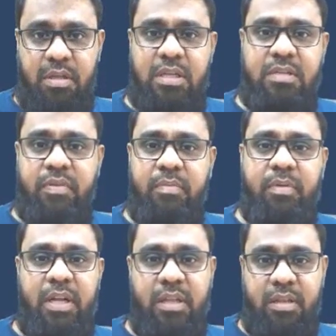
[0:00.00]
list will be
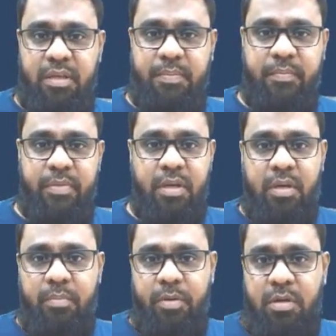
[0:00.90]
lengthy
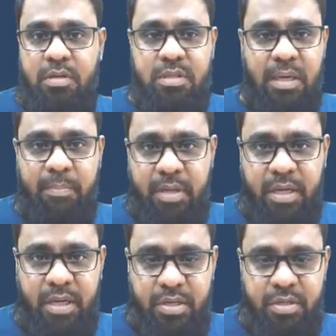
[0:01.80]
because
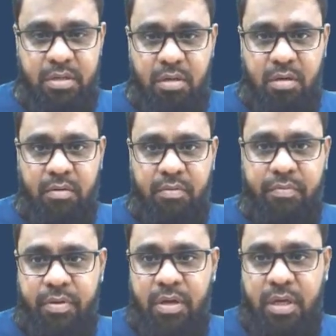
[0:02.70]
application of
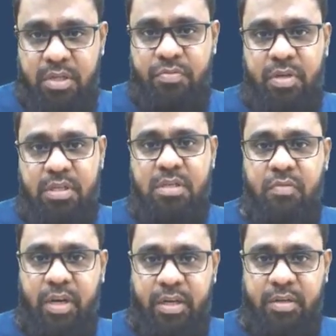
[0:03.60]
HVAC is
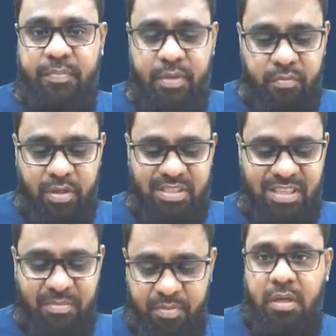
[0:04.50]
wide. For
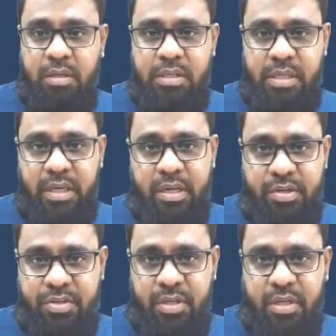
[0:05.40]
example, this air
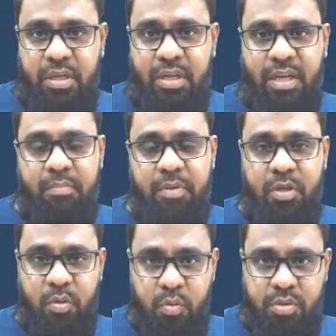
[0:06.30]
conditioning can be
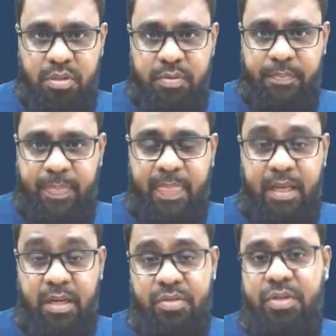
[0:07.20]
used in
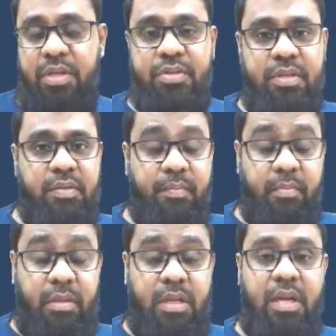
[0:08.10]
residential,
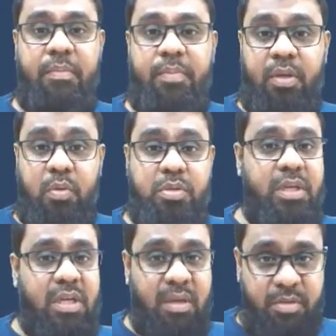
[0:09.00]
can be used in
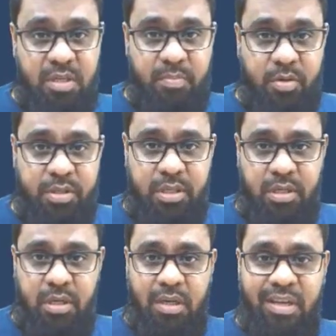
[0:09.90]
commercial project,
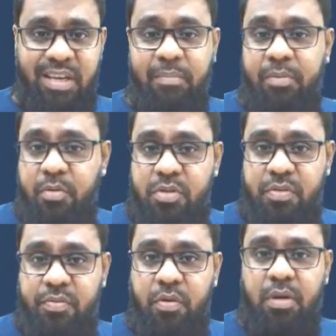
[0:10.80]
can be used
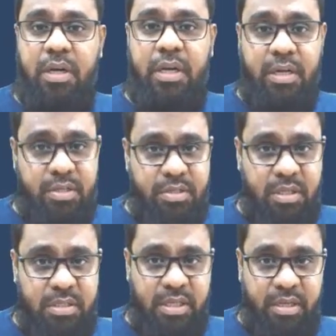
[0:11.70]
for industrial
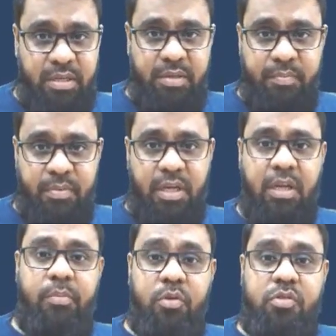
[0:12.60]
side, can
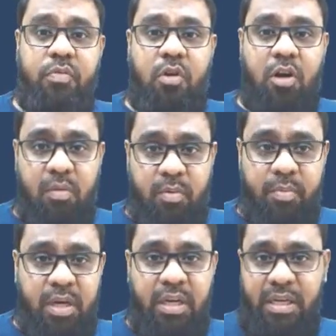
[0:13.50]
be used for
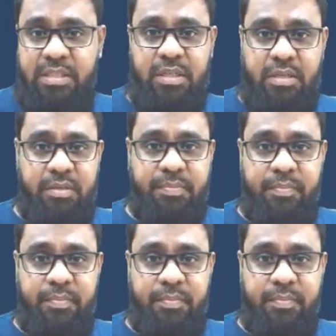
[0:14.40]
automobile, etc.